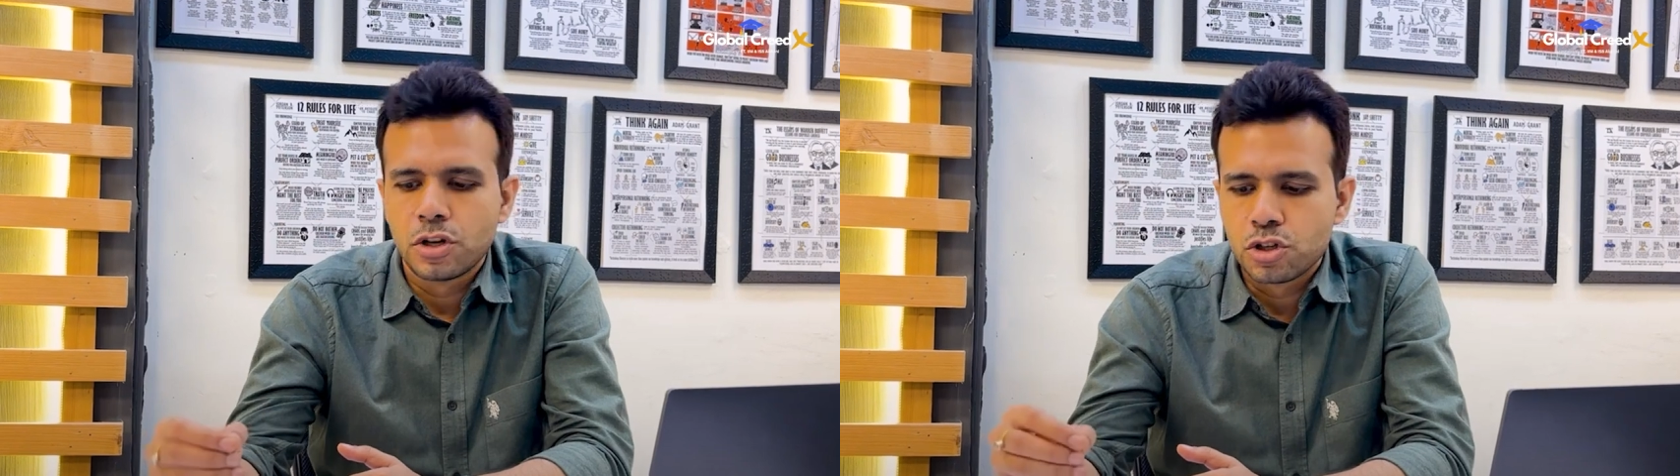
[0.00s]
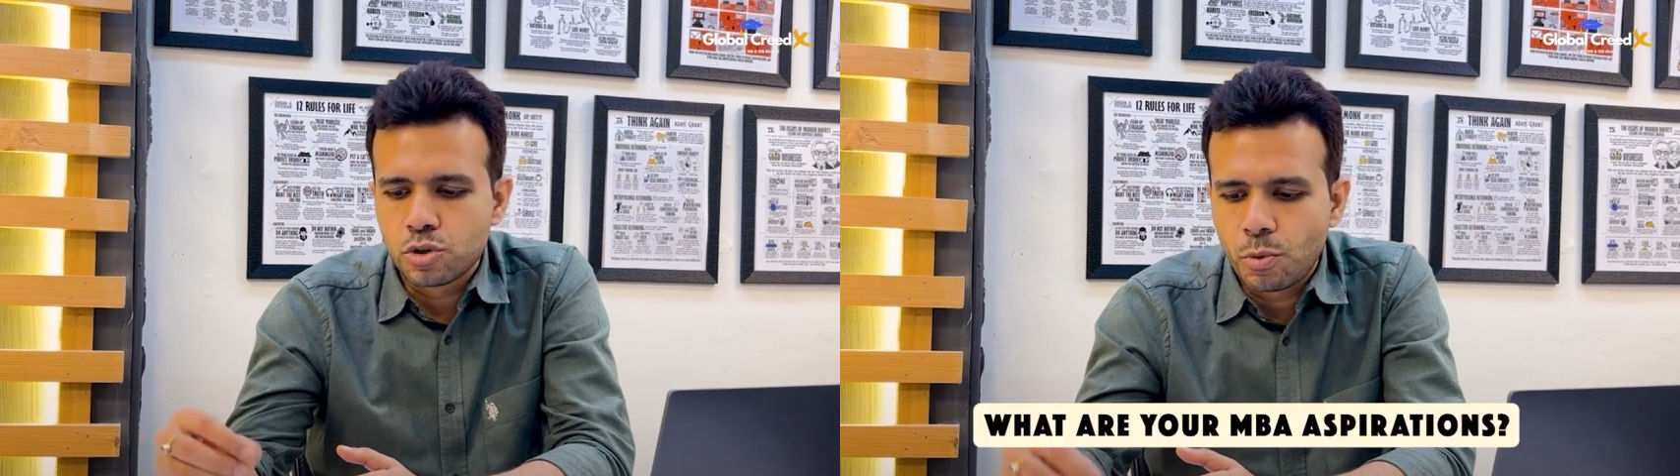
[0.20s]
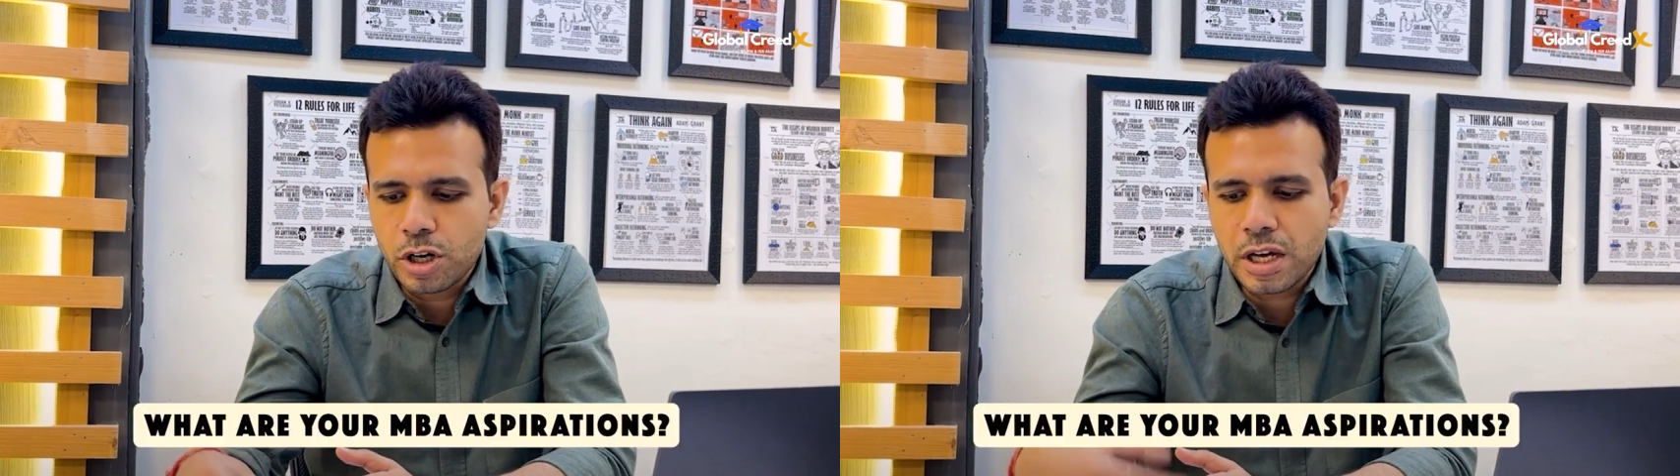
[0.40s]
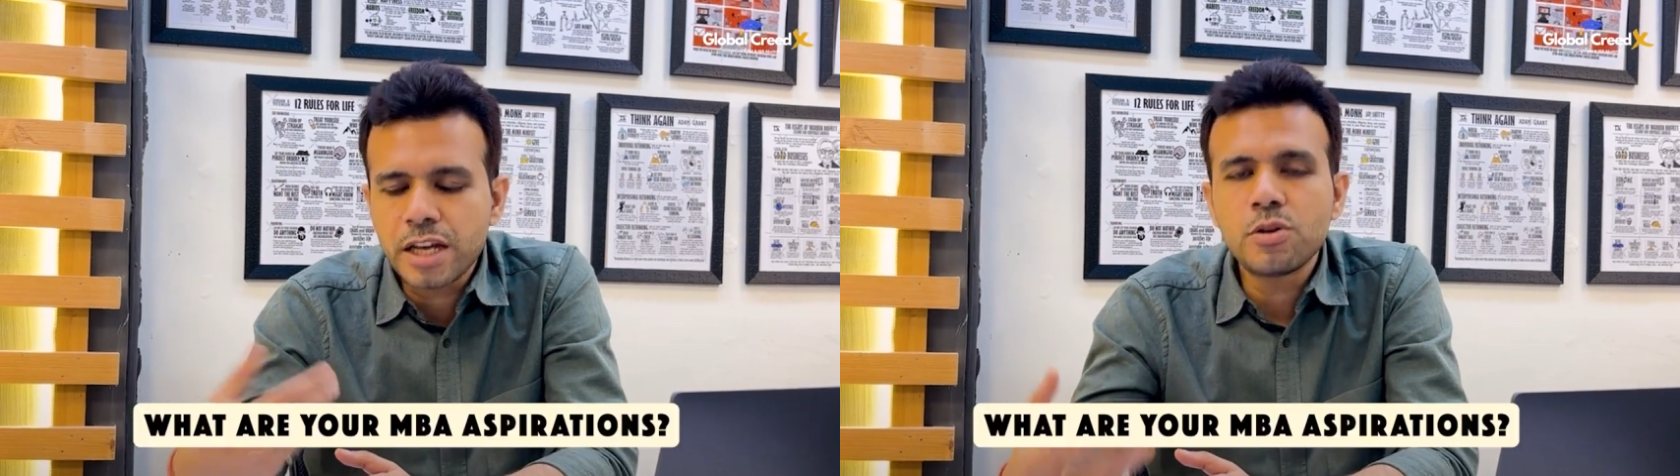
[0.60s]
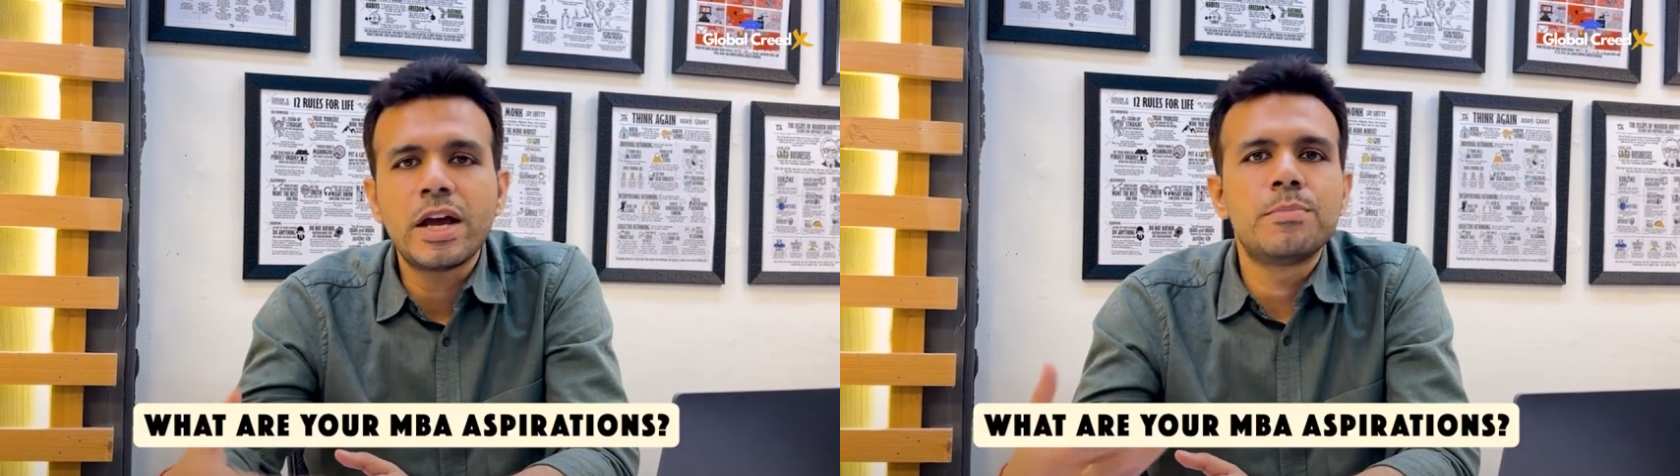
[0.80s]
So what are
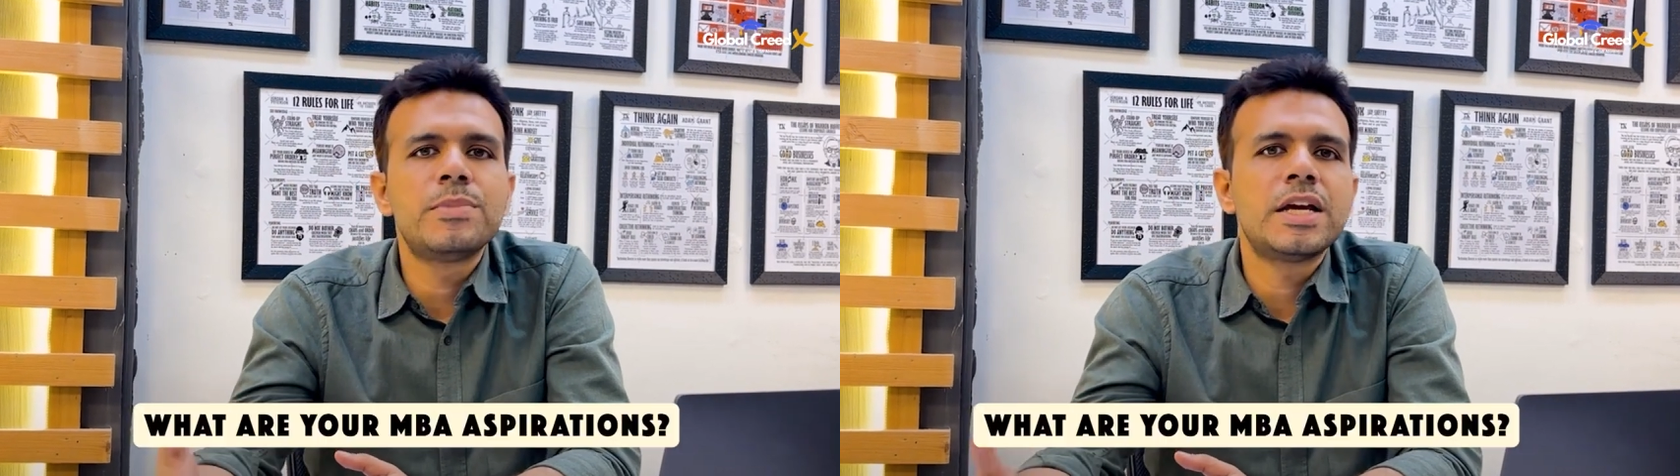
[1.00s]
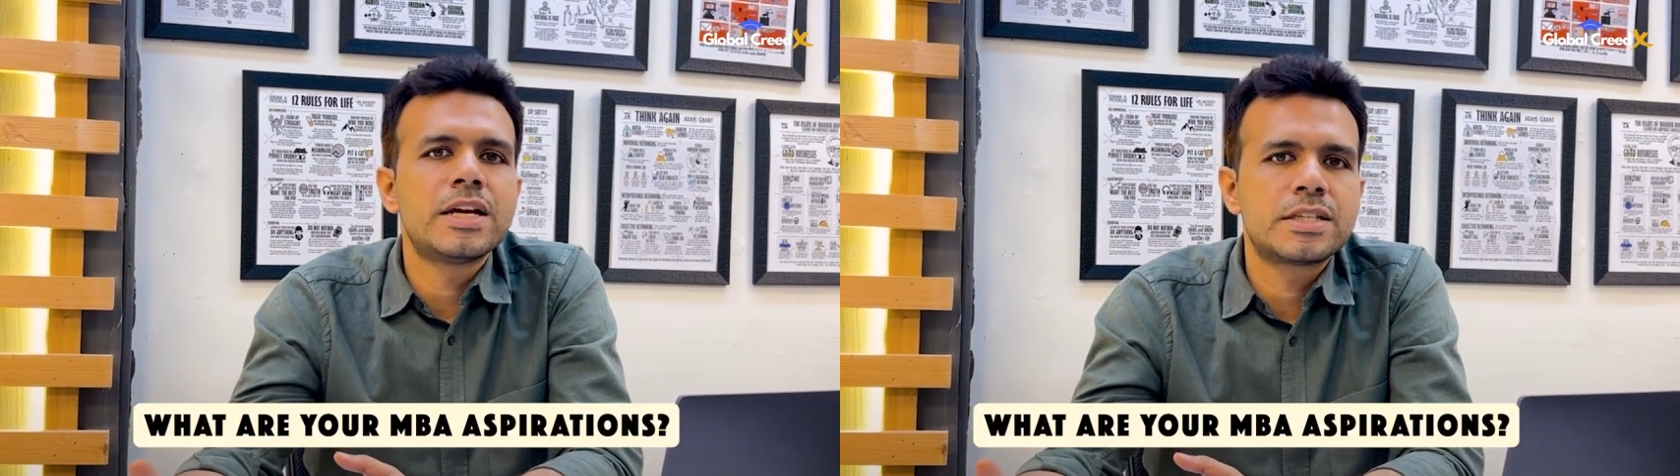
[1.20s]
your MBA